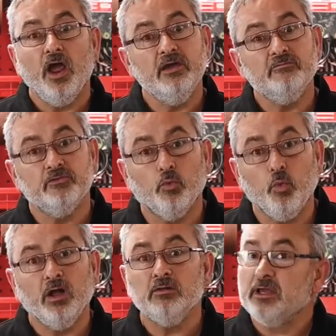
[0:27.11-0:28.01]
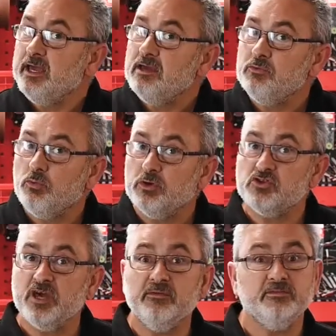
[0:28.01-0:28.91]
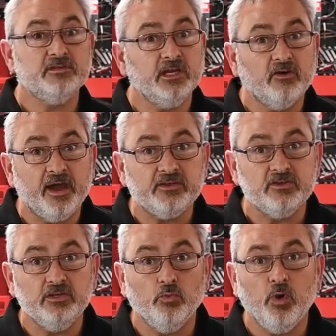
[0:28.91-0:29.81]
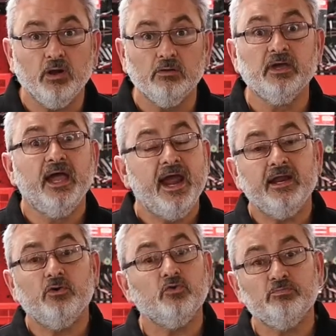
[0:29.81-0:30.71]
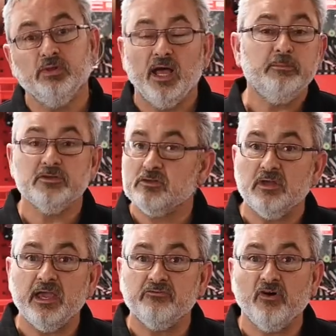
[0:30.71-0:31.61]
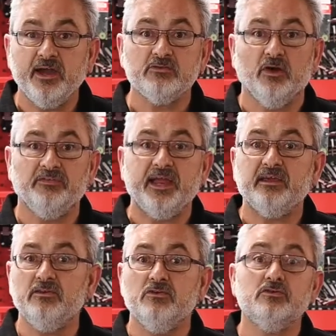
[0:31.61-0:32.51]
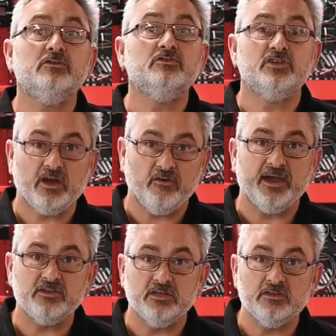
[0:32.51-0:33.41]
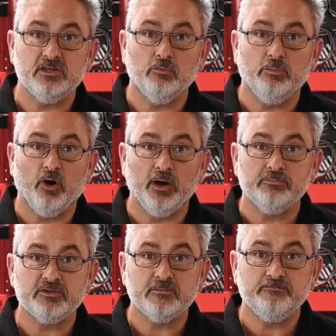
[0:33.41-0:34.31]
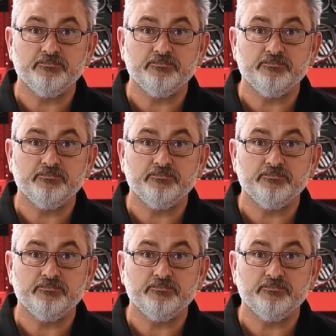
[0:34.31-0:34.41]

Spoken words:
If you're a welder, if you want to check if there's any cracks in your weld, and of course plumbers and trades like that can use it to check cracks in steel pipes.